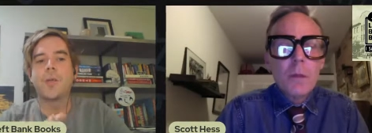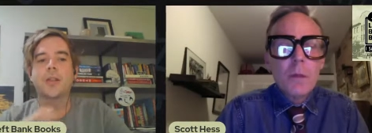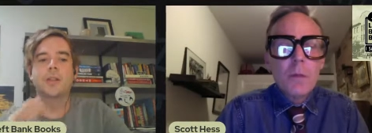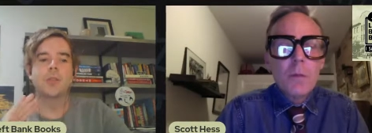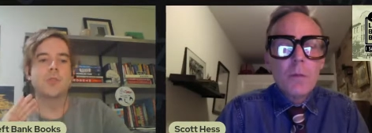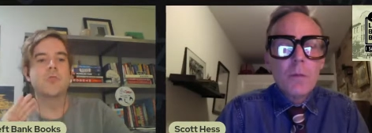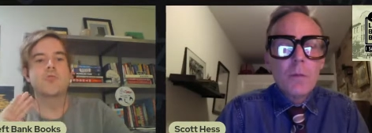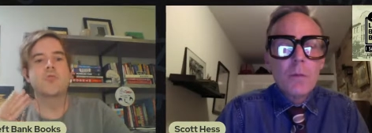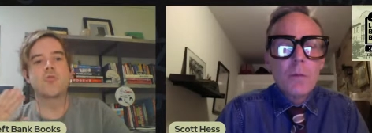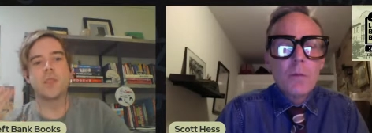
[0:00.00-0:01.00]
Speaker 1: going
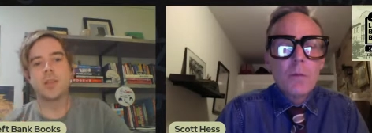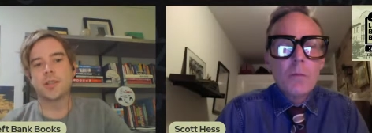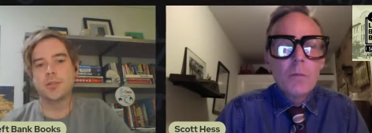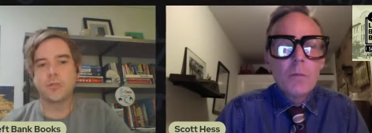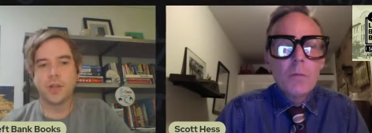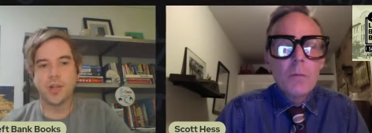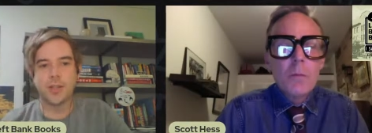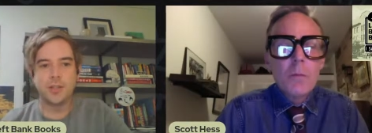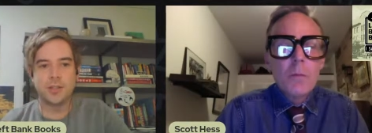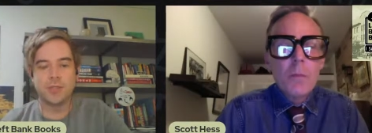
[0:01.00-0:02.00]
to cross over
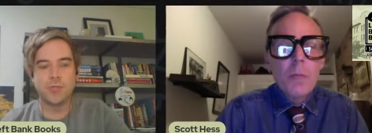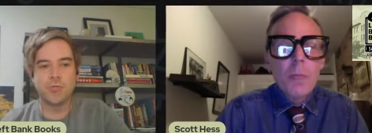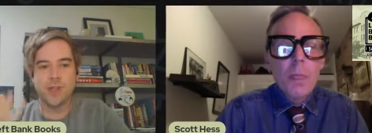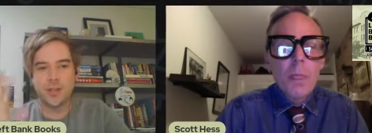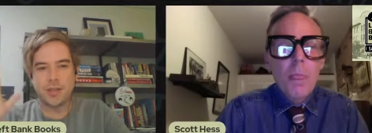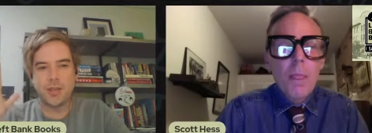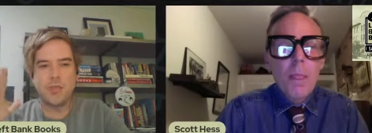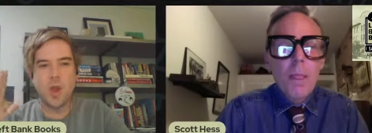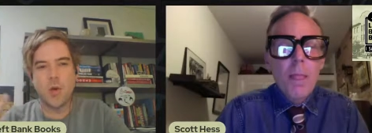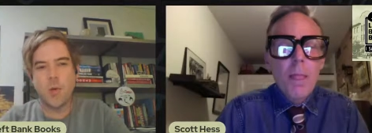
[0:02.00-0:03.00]
into like do
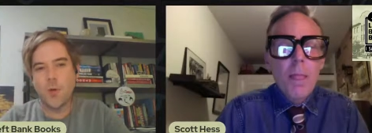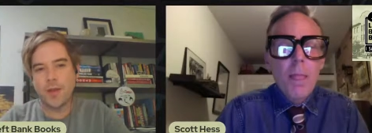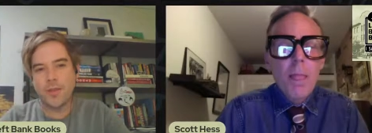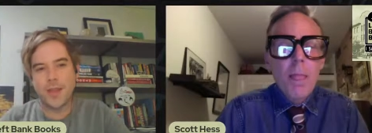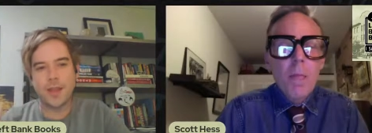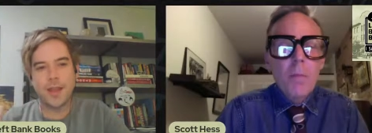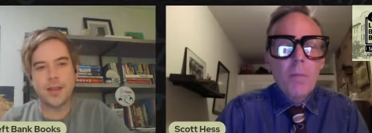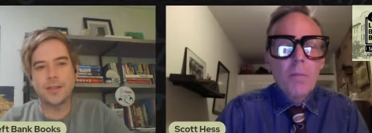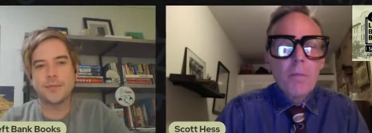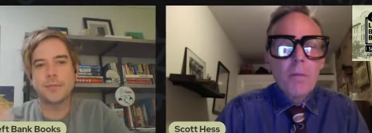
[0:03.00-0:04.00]
you know where that
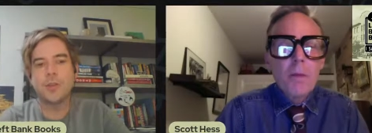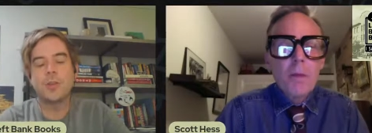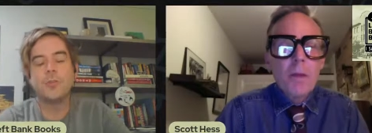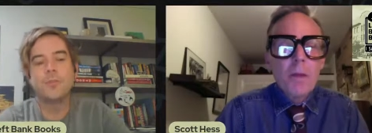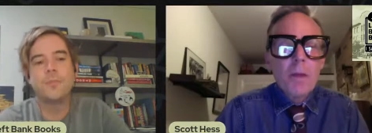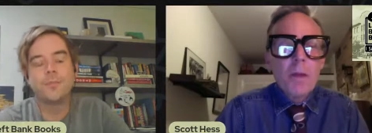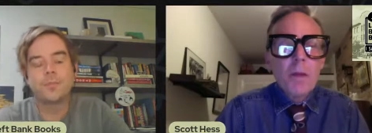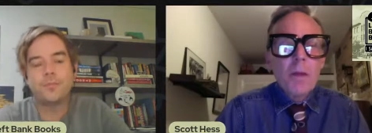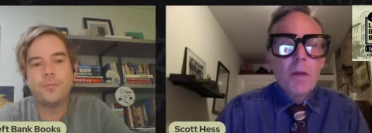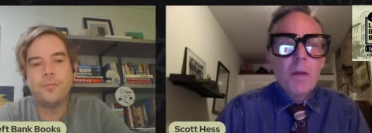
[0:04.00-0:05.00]
line is for you
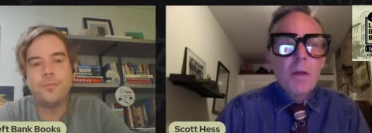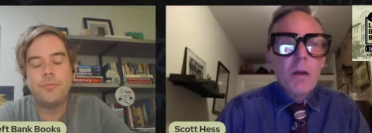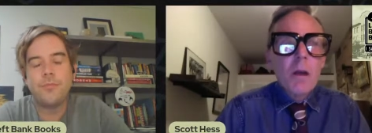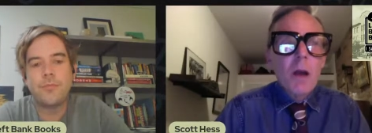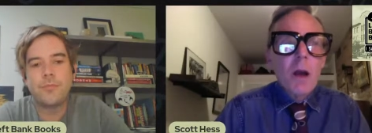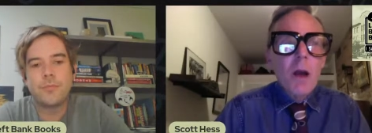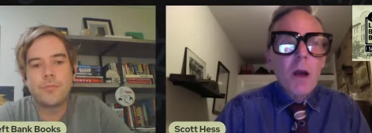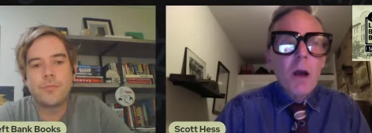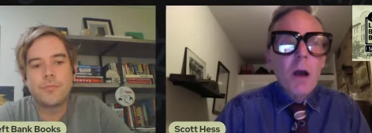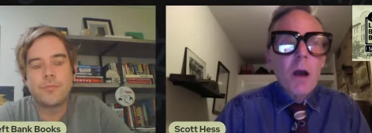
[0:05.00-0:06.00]

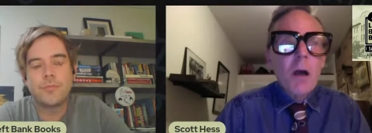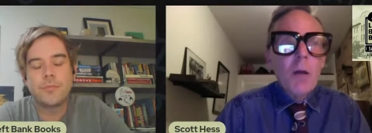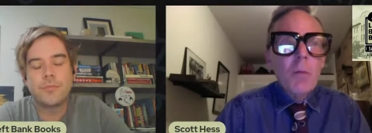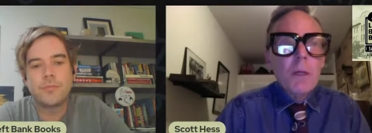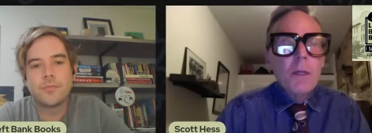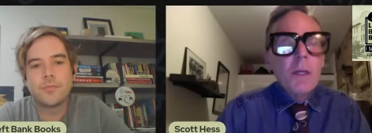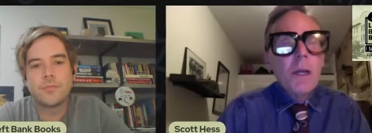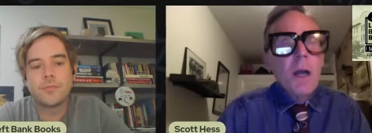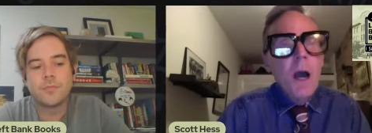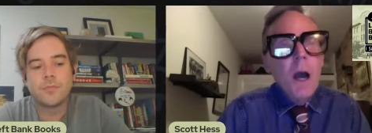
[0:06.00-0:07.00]
Speaker 2: um
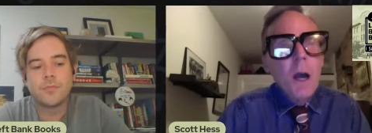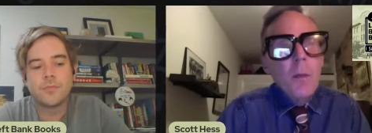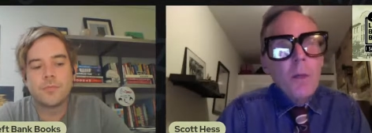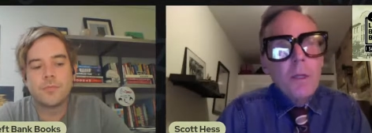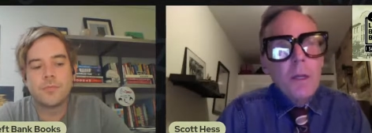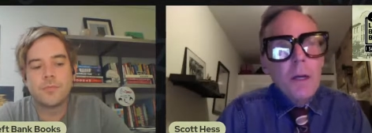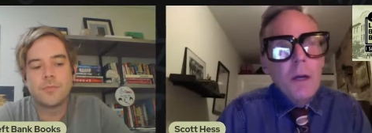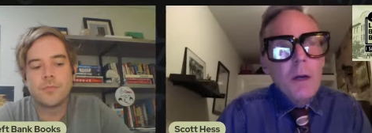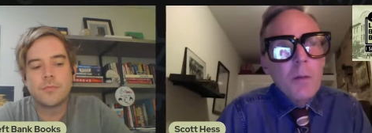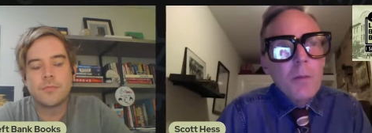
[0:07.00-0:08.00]
yeah i mean
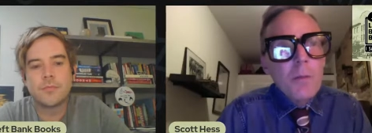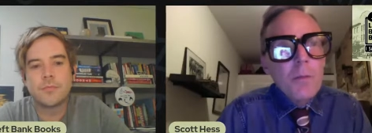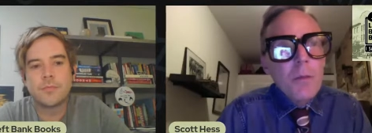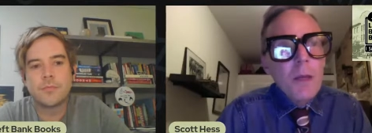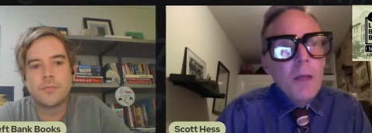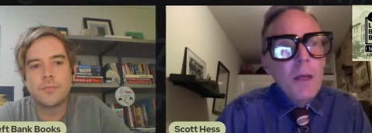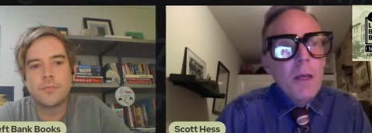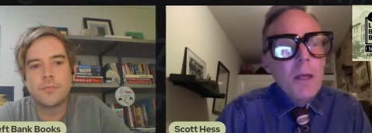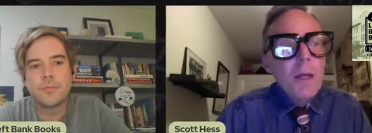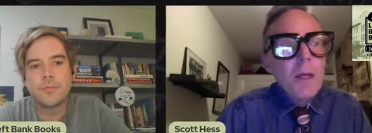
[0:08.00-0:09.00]
um
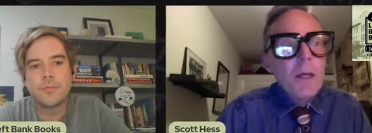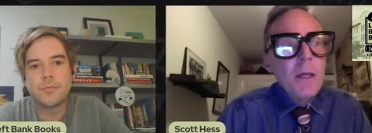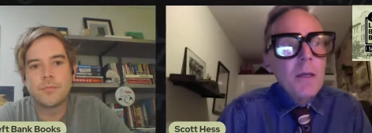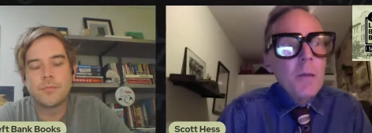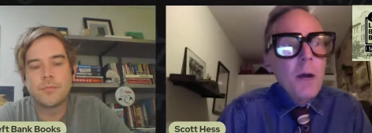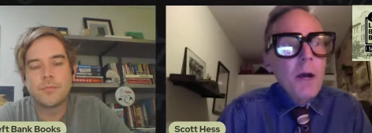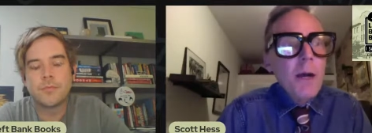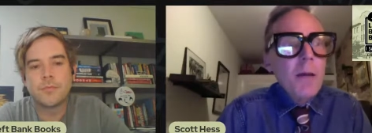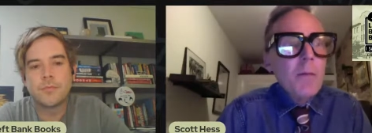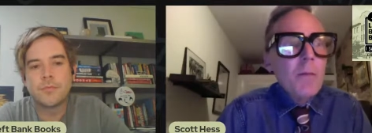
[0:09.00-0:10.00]
in
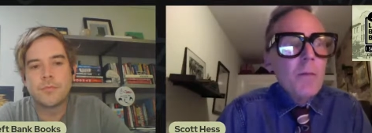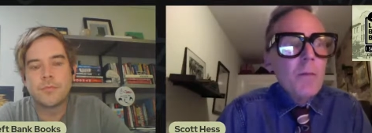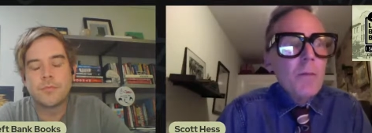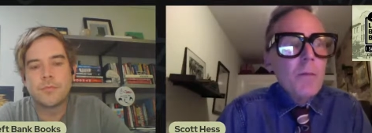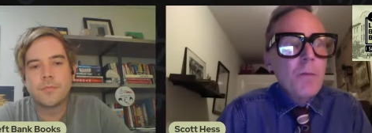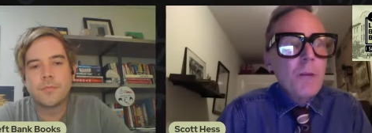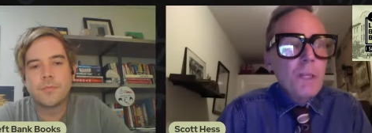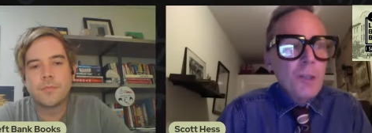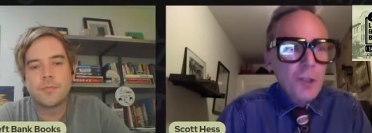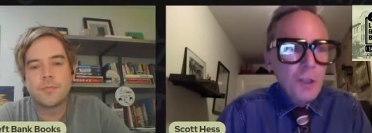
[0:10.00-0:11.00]
my
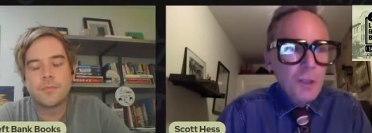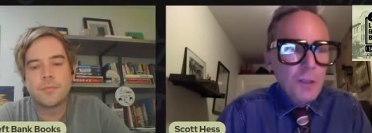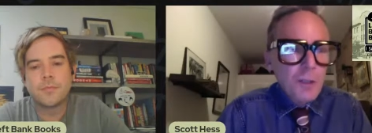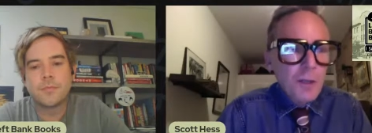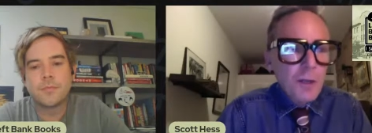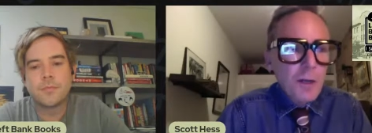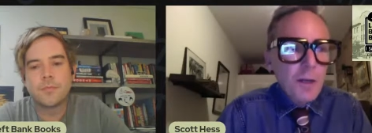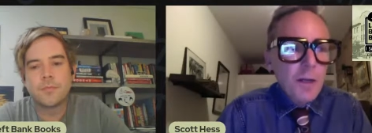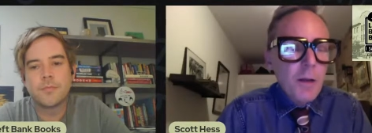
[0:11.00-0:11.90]
fiction in,